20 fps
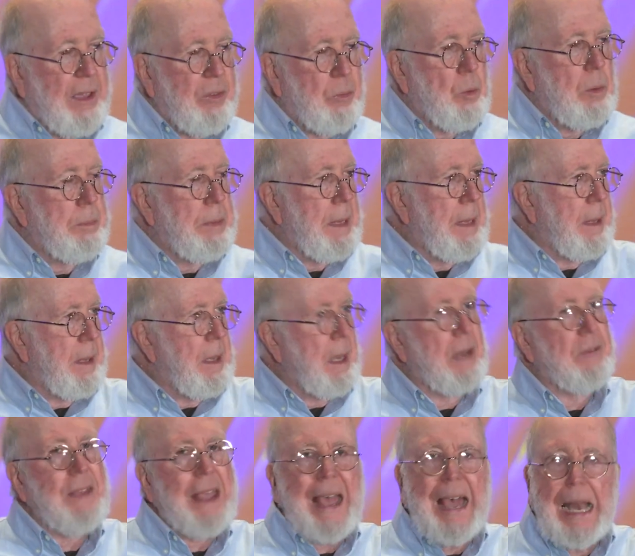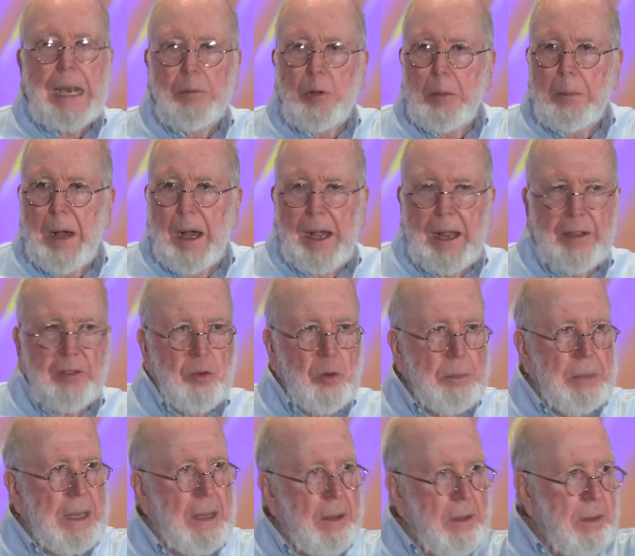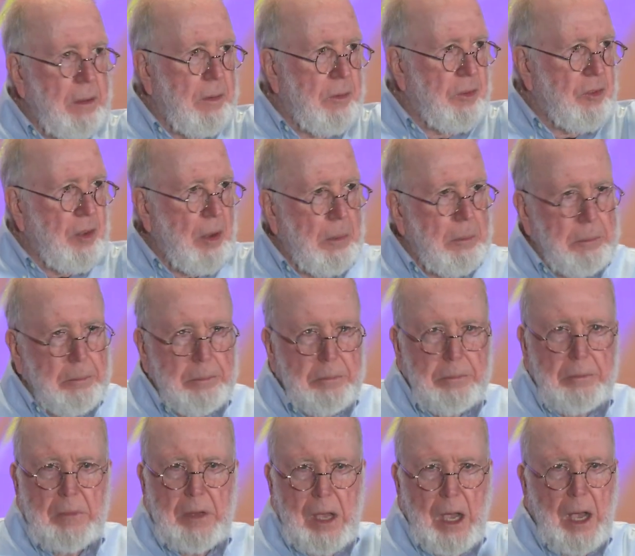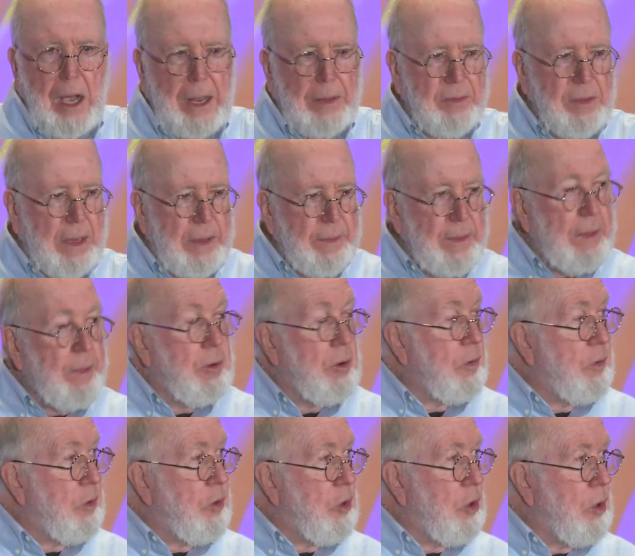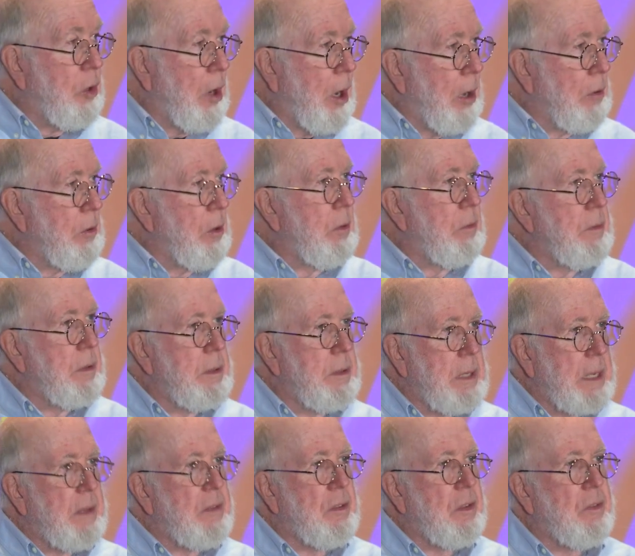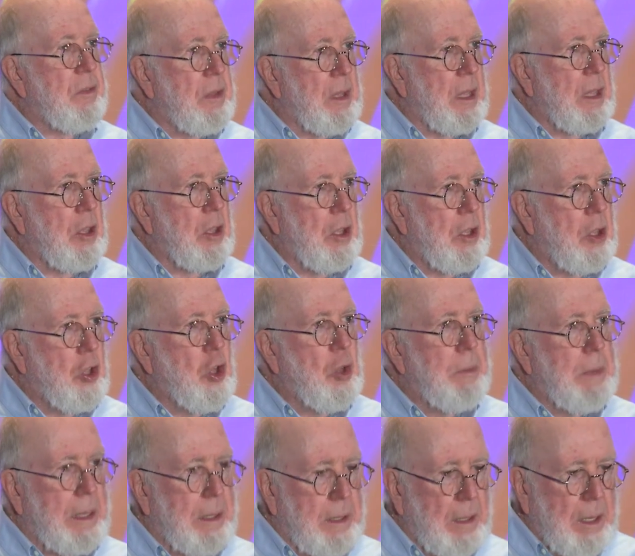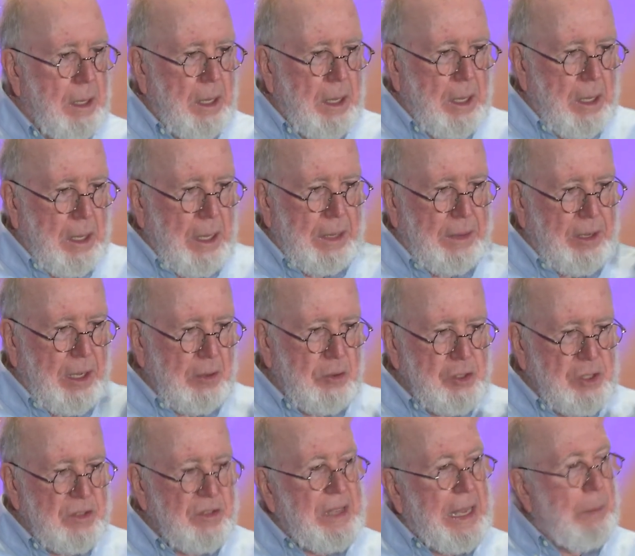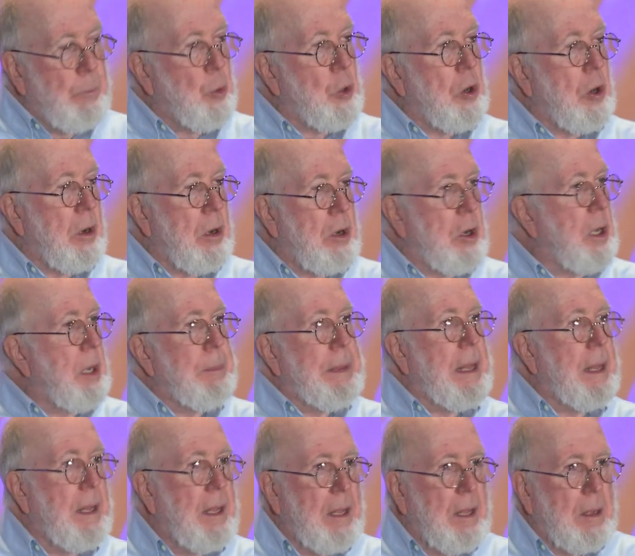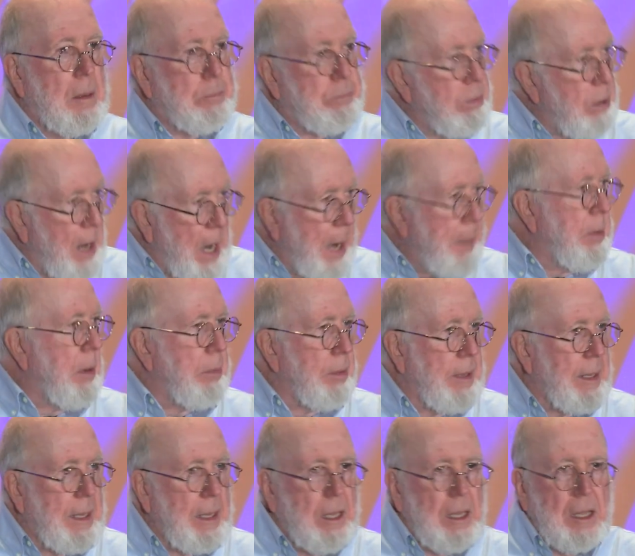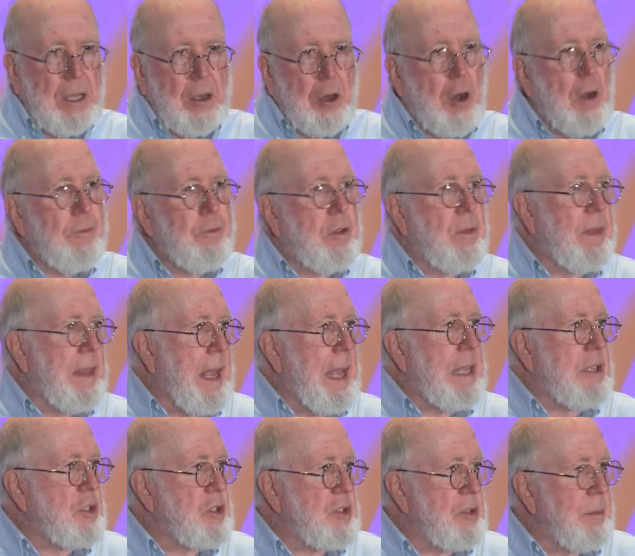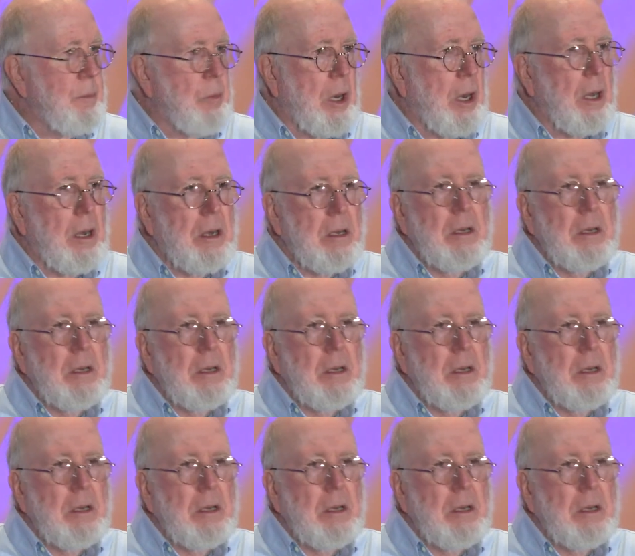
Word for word: would be kind of animal minds would be some kinds. And then there's our own existing human intelligence. And we're going to be probably off to the edge somewhere.